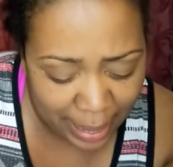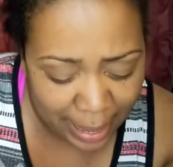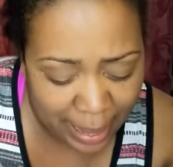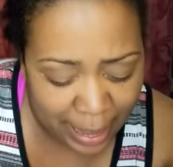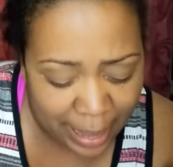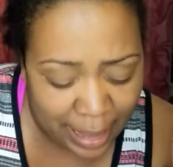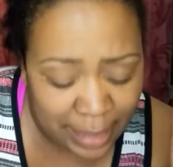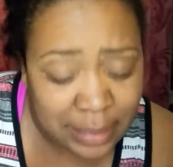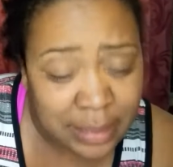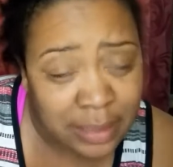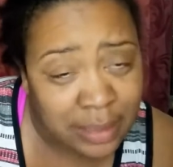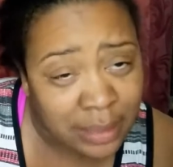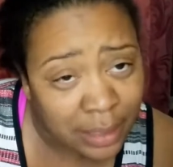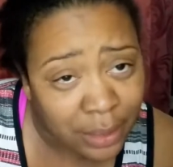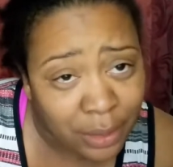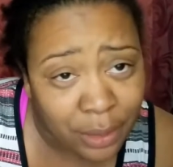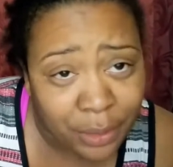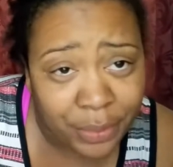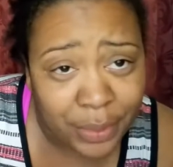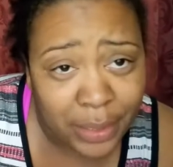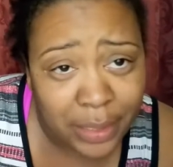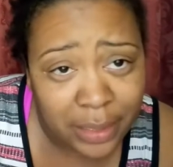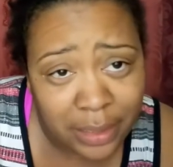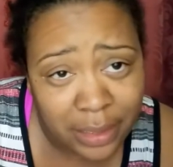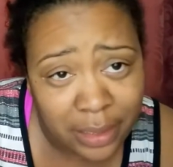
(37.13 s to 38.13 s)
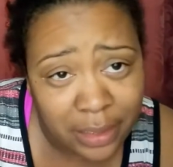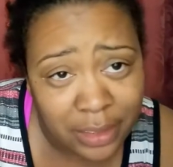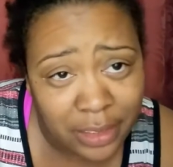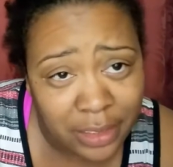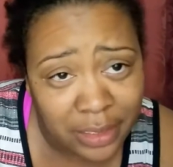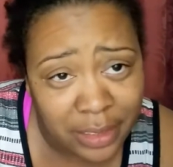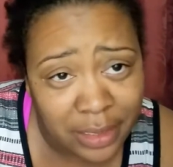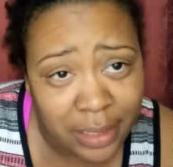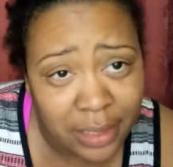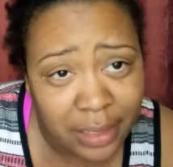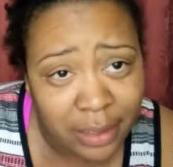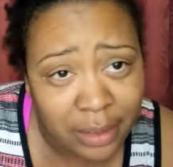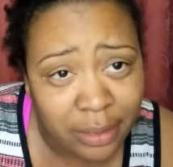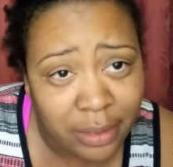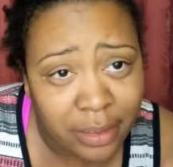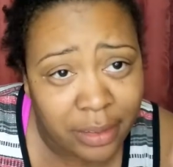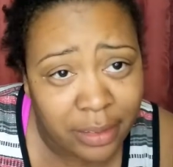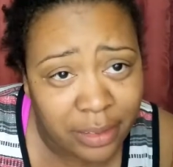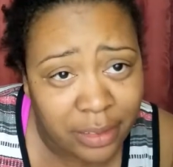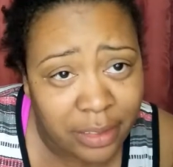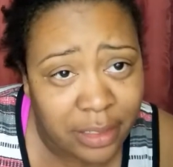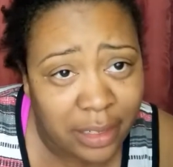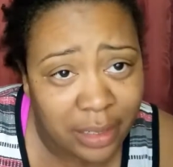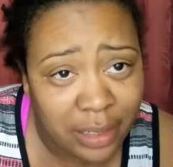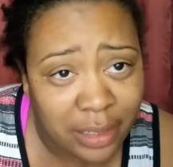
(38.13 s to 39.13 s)
I still don't think that Giselle is
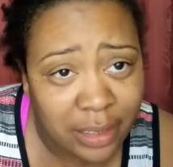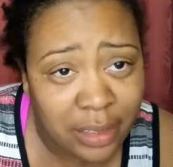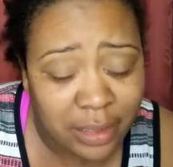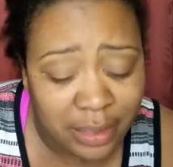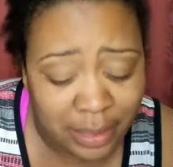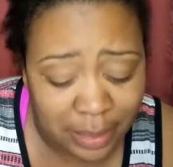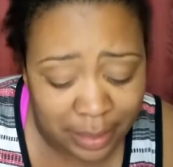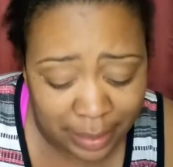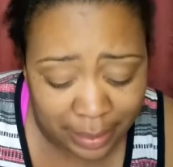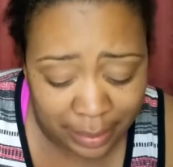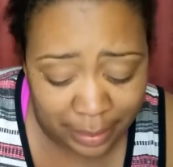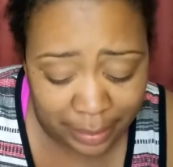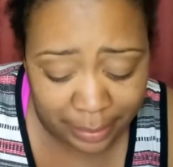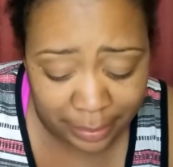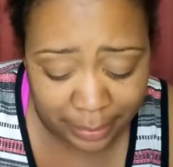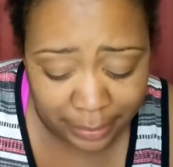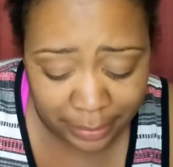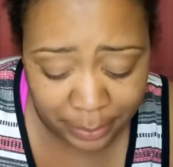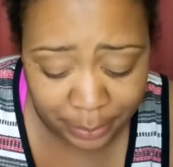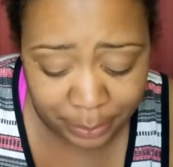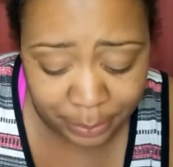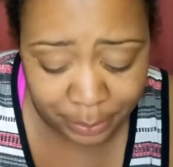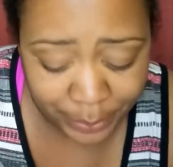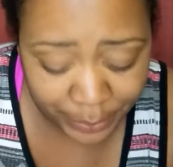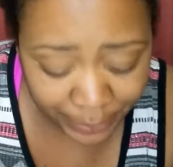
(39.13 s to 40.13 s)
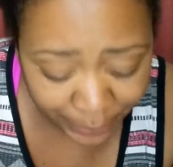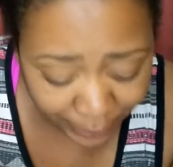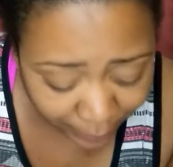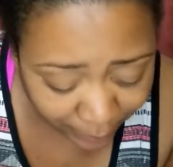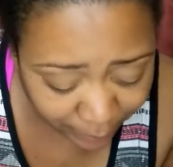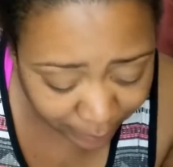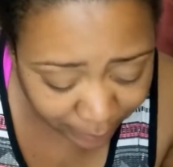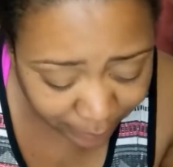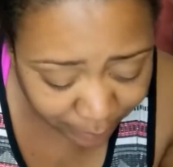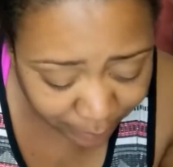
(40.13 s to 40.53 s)
jealous of her ass, but